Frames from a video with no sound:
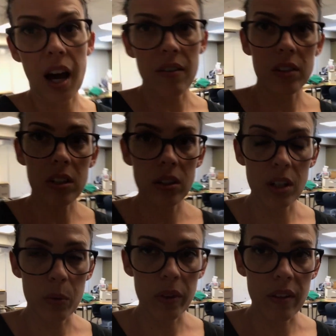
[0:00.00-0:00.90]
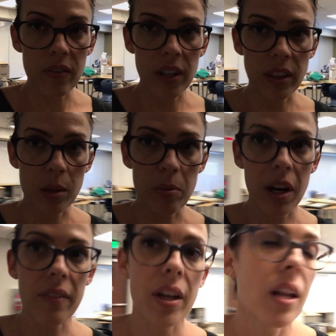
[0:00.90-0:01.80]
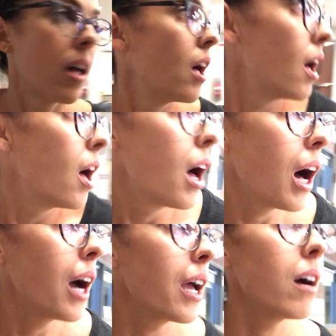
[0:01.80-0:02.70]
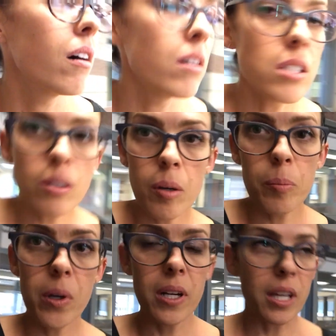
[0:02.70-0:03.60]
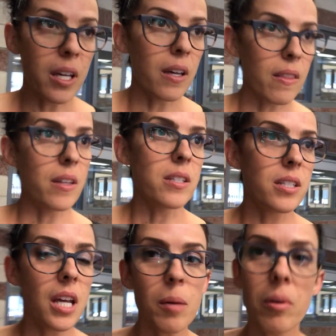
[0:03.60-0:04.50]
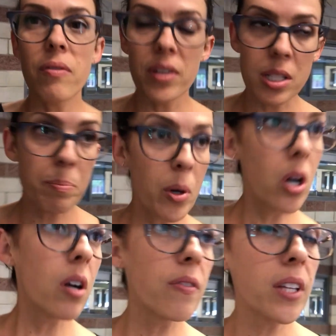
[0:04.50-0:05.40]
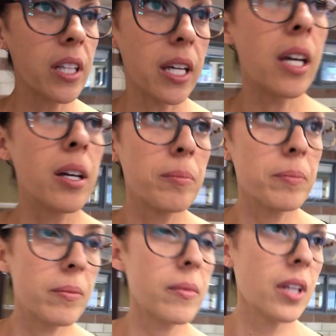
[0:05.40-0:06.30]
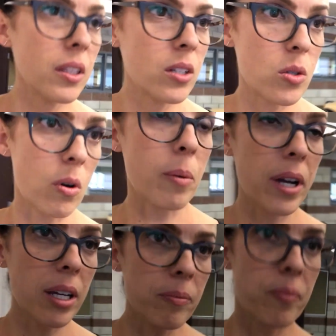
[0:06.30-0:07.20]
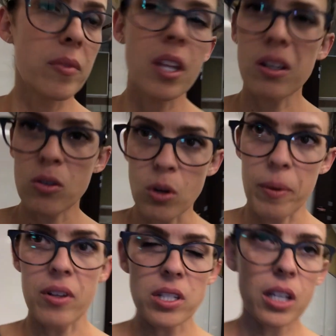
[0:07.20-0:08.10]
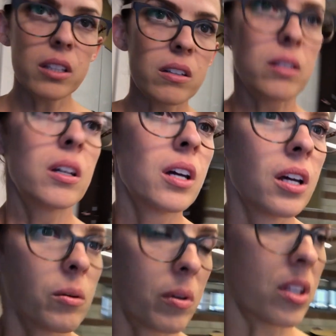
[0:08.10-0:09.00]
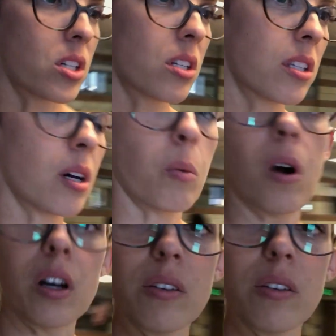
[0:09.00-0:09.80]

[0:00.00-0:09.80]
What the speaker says: have a little nook where they feel like they're private. I also am putting this table fits perfectly in the doorway, not in the doorway. There's like a little where the wall